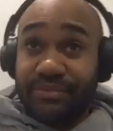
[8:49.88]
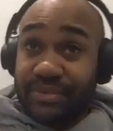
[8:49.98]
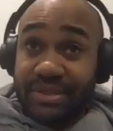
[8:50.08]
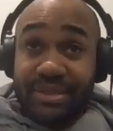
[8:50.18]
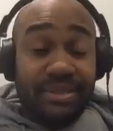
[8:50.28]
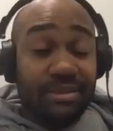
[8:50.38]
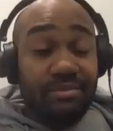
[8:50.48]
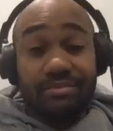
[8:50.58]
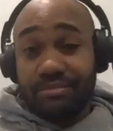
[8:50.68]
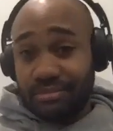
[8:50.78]
first
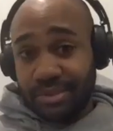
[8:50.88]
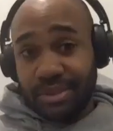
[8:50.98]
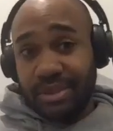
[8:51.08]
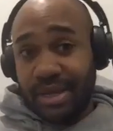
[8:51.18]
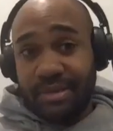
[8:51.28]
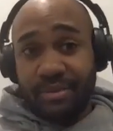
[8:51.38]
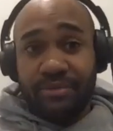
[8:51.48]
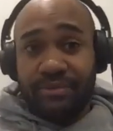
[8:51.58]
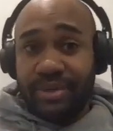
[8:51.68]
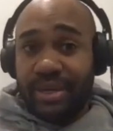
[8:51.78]
season you let him
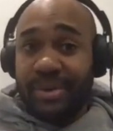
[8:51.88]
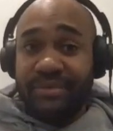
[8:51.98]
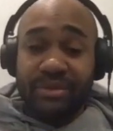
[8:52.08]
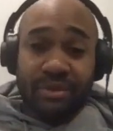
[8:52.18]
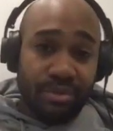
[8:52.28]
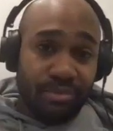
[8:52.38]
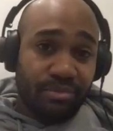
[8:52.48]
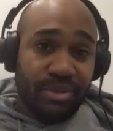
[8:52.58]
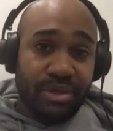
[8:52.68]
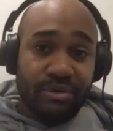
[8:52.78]
off, let him have his
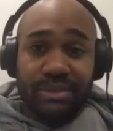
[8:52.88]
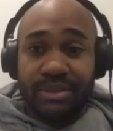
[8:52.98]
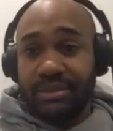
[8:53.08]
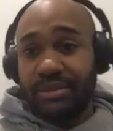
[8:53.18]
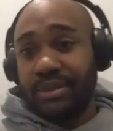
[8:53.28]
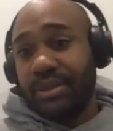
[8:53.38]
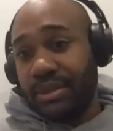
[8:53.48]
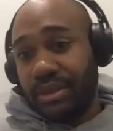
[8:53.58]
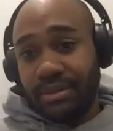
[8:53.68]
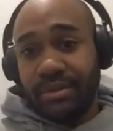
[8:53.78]
honeymoon period, and
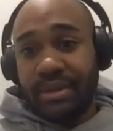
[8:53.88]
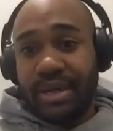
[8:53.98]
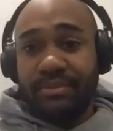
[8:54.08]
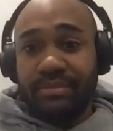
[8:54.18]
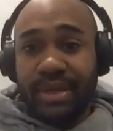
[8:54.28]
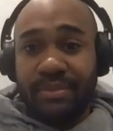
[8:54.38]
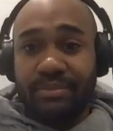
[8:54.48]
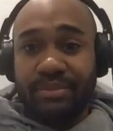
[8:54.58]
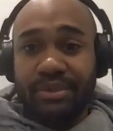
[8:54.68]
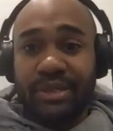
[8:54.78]
let
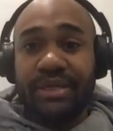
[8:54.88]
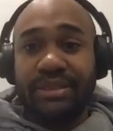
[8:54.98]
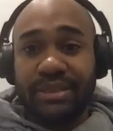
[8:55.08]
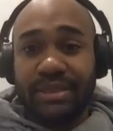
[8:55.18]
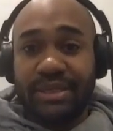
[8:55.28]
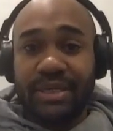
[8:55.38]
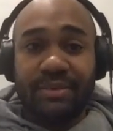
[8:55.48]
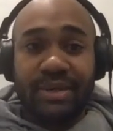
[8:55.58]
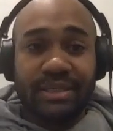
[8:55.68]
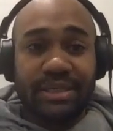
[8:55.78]
him gel into the
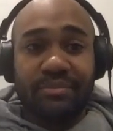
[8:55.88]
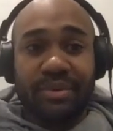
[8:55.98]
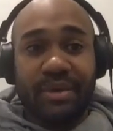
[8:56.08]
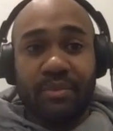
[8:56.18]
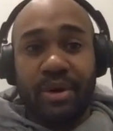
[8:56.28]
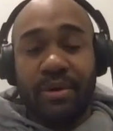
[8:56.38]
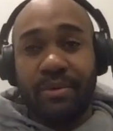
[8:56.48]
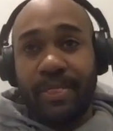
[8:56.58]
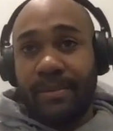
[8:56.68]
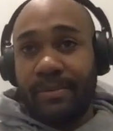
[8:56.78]
team, get the team playing
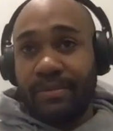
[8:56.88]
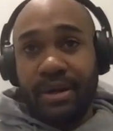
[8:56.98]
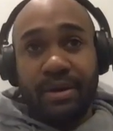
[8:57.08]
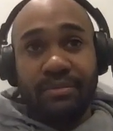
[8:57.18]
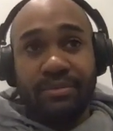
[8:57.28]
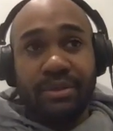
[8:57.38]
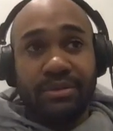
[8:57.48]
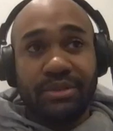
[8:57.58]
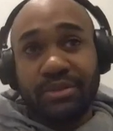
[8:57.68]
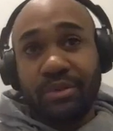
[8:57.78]
well.
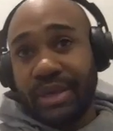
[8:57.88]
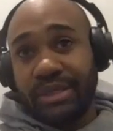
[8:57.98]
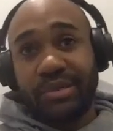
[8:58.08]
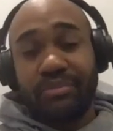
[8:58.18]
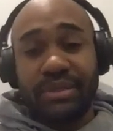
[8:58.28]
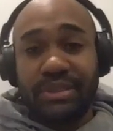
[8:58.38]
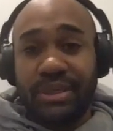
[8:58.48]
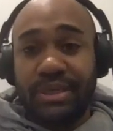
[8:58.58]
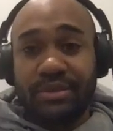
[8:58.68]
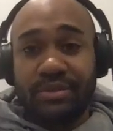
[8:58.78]
To still get Champions
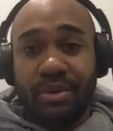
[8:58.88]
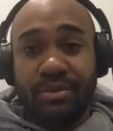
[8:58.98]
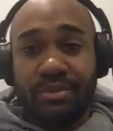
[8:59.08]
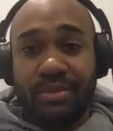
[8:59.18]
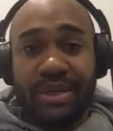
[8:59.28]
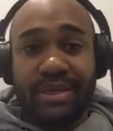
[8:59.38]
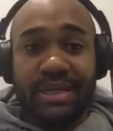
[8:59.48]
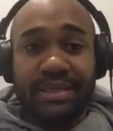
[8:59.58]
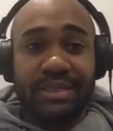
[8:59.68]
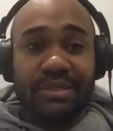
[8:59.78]
League as well, the back of
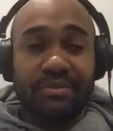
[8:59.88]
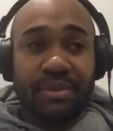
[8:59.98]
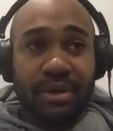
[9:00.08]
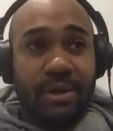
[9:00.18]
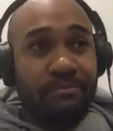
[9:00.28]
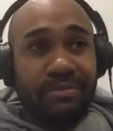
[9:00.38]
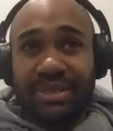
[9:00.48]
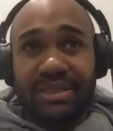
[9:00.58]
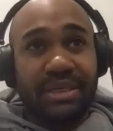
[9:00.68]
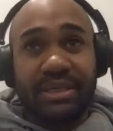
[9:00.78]
last season. But
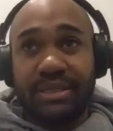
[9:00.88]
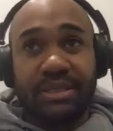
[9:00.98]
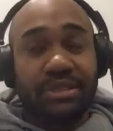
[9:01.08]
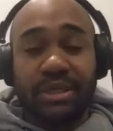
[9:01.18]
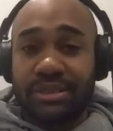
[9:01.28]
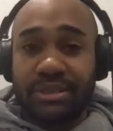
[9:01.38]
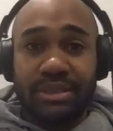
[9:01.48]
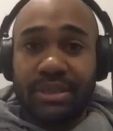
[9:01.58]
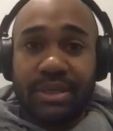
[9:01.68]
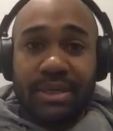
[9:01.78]
this season it's just,